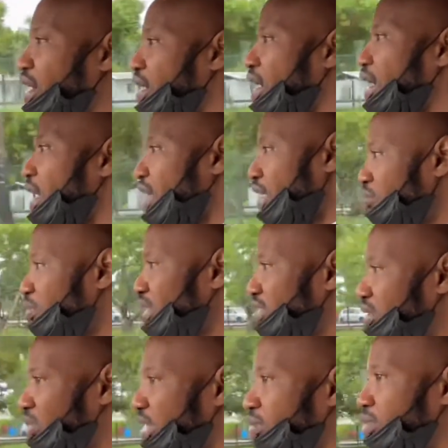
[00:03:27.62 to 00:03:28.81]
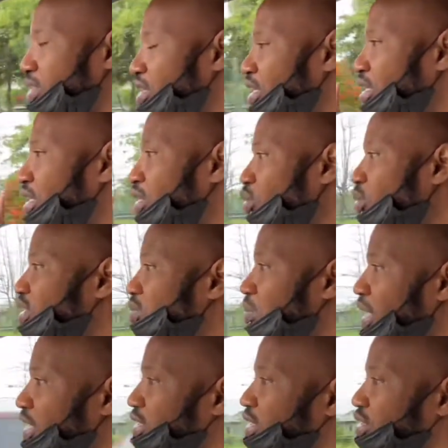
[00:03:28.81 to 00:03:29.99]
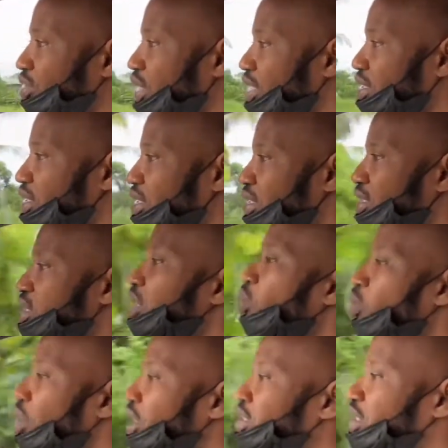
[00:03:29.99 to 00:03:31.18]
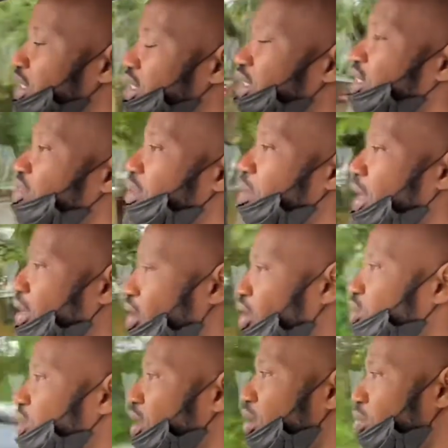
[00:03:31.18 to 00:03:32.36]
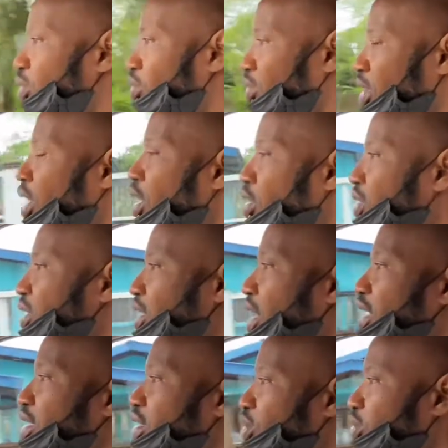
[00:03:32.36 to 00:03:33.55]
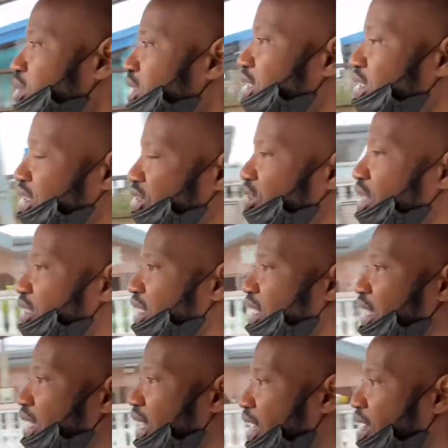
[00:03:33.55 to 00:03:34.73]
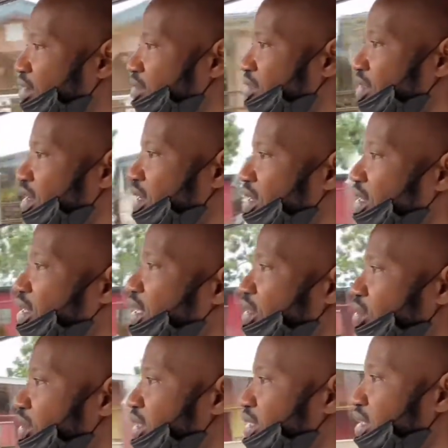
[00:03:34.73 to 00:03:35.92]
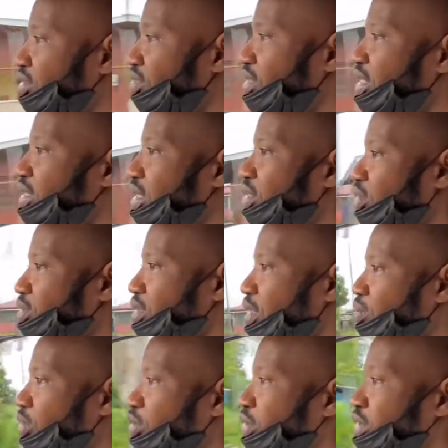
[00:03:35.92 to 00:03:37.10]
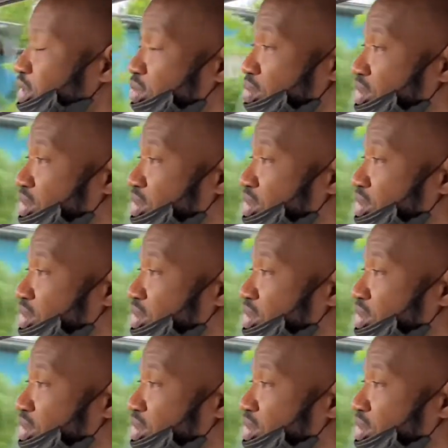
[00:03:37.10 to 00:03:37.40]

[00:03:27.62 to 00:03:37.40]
I must be able to use my strength towards achieving my outcome goal. How could I use the strength that I have in order to create an outcome goal? So